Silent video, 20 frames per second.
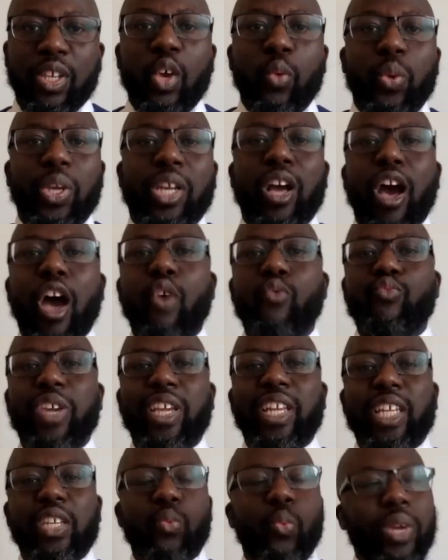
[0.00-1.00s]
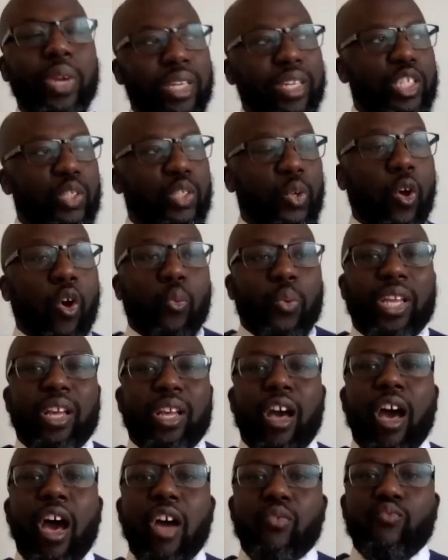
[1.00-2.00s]
We can't really witness it, or we
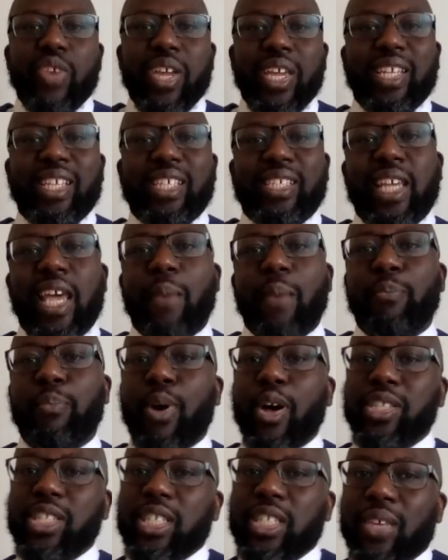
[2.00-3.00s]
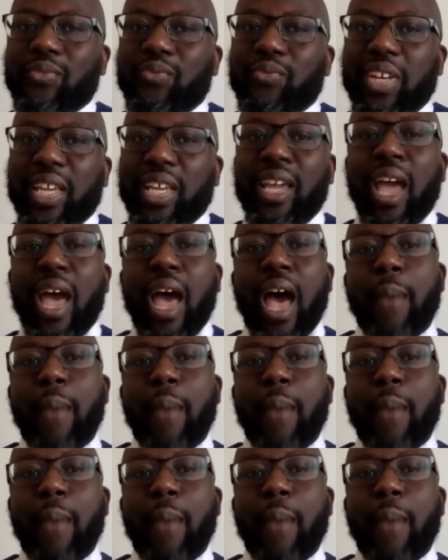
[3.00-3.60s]
can't really share positively